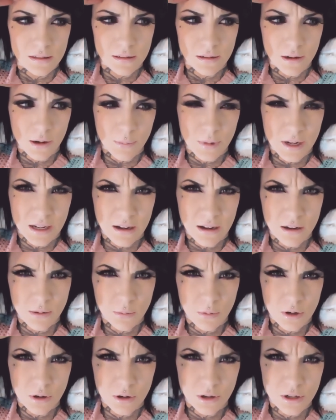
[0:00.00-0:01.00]
oh my god,
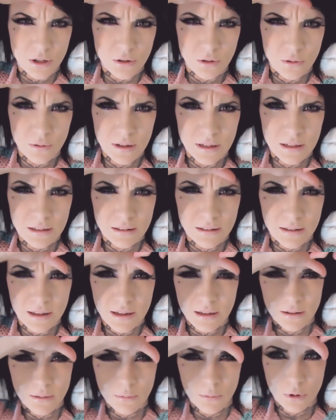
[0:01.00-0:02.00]
what are you doing?
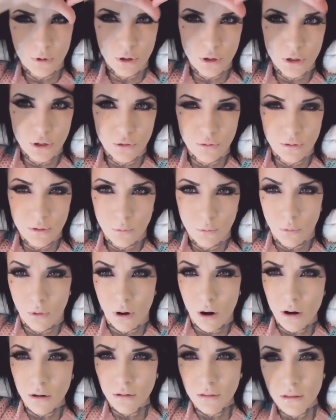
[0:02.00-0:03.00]
Like what are you doing
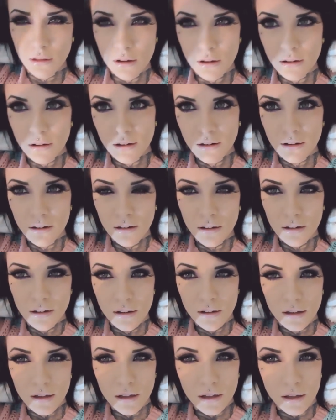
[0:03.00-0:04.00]
wrong? Look.
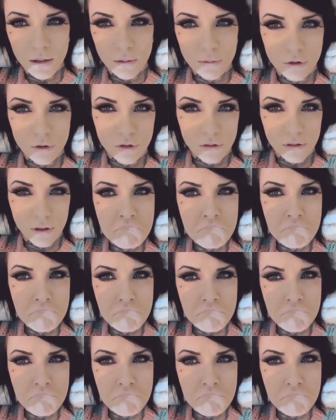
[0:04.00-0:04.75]
He was just like,